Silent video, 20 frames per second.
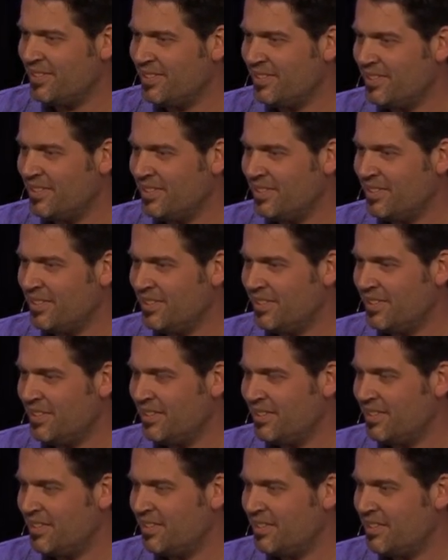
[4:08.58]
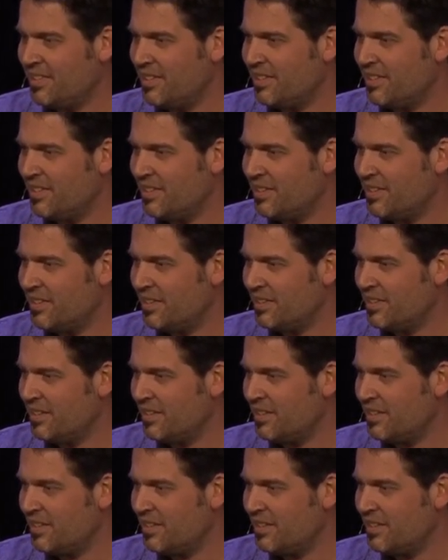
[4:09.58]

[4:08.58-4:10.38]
Nobody speaks.